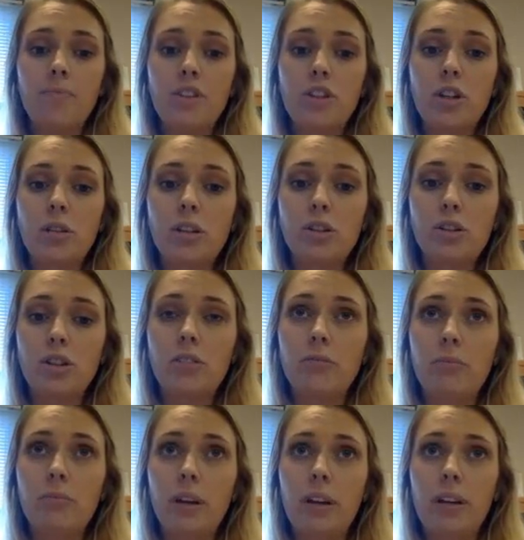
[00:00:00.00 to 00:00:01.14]
Students should
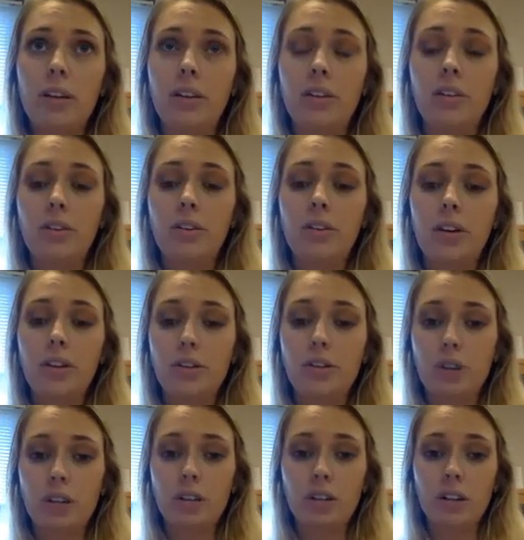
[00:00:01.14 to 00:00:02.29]
have been
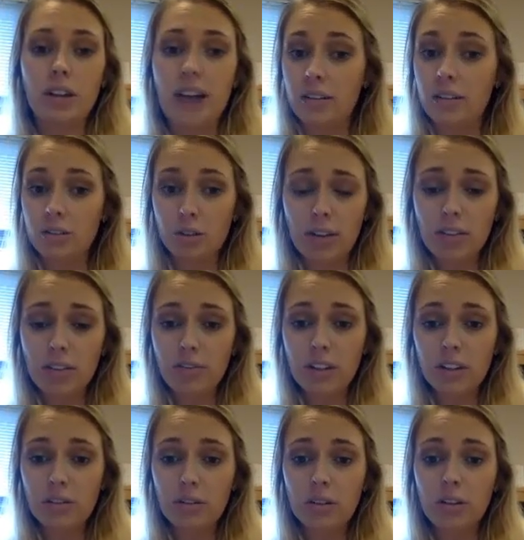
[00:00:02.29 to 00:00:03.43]
instructed on how to drive the
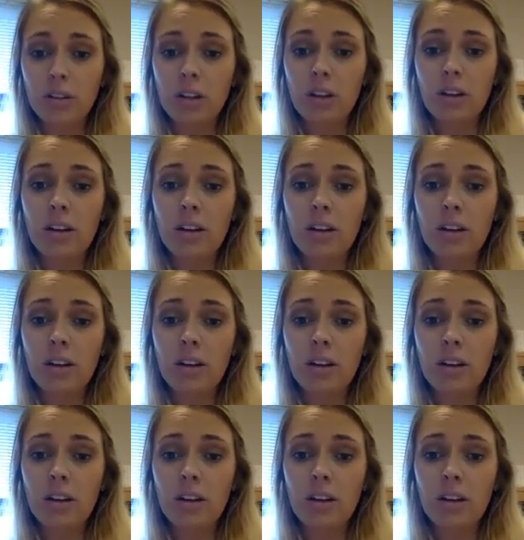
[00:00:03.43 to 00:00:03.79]
vehicle